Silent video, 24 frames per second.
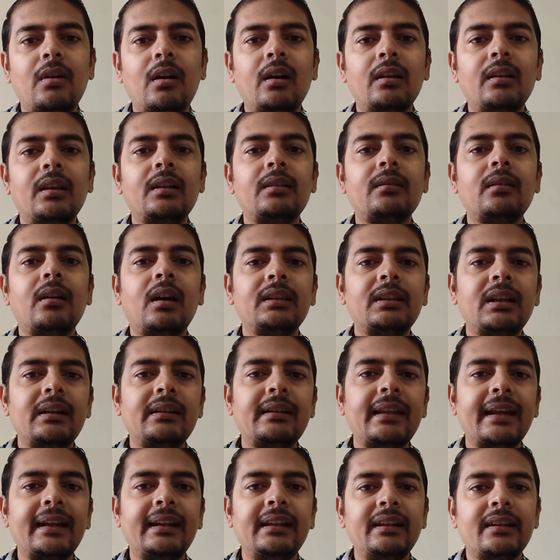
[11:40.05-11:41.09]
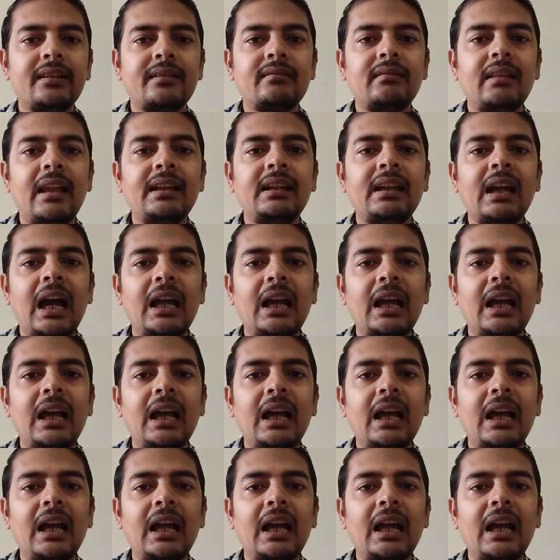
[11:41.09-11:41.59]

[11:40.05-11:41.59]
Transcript: other techniques like